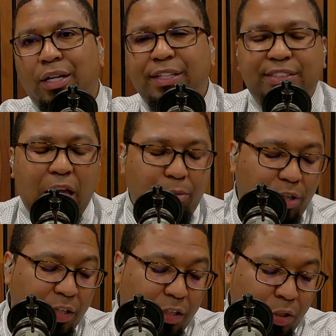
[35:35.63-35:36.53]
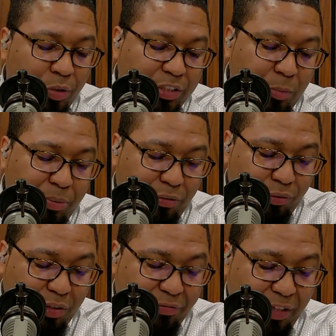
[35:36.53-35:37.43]
he's able to conclude his
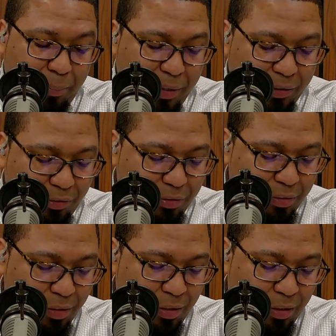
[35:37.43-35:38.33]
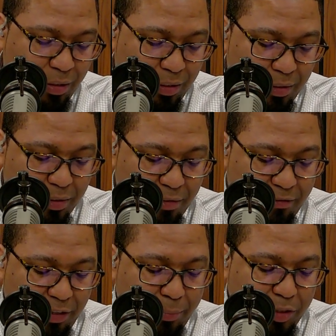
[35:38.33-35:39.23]
epistle to the Philippians
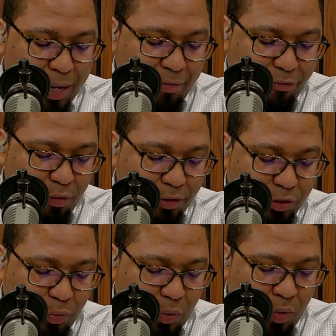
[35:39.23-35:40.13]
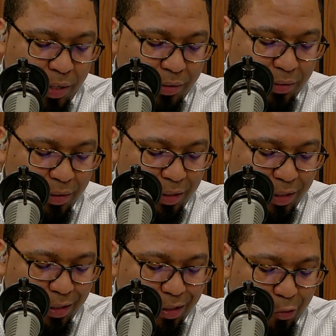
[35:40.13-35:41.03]
Philippians chapter 4, verse 21.
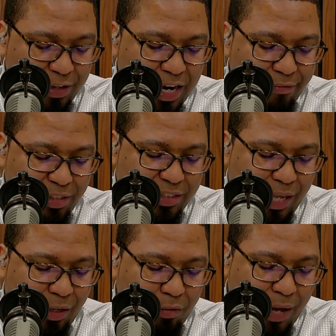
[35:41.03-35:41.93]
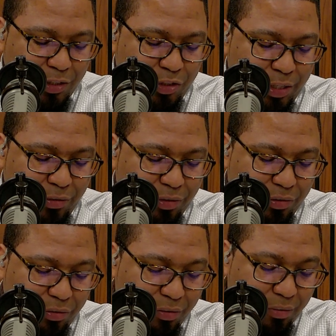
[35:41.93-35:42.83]
Greet every saint in Christ
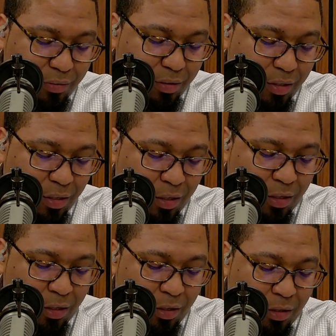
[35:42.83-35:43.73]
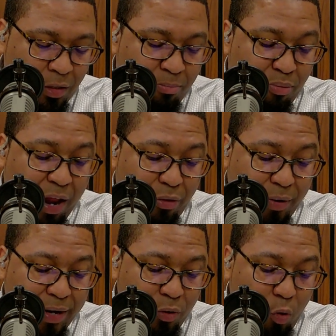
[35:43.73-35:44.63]
Jesus. The
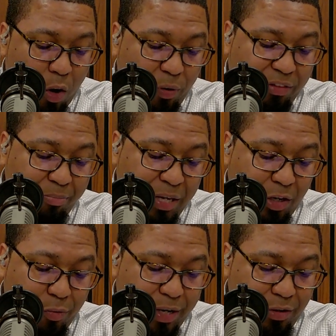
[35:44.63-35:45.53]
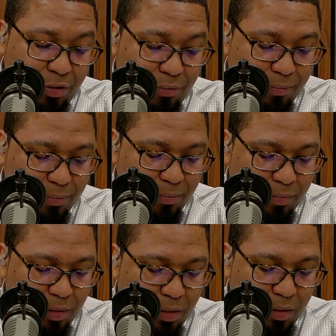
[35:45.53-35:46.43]
brethren who are with me greet you.
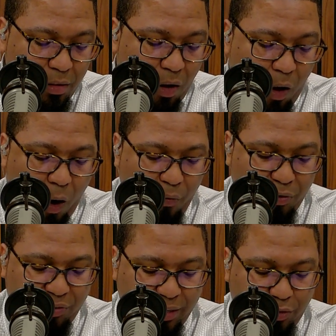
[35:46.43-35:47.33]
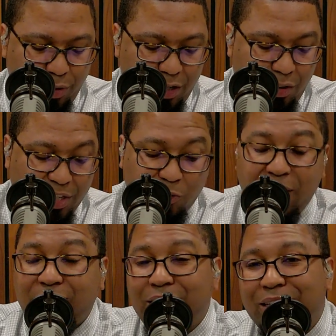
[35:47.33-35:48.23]
All the saints greet you,
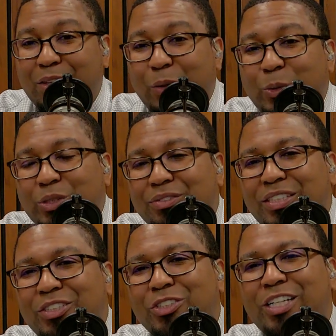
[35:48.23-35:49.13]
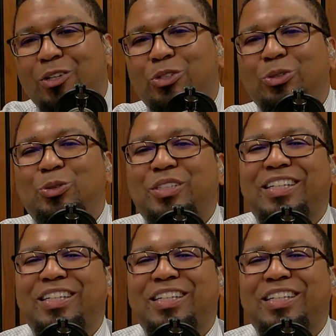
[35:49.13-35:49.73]
especially those of Caesar's household.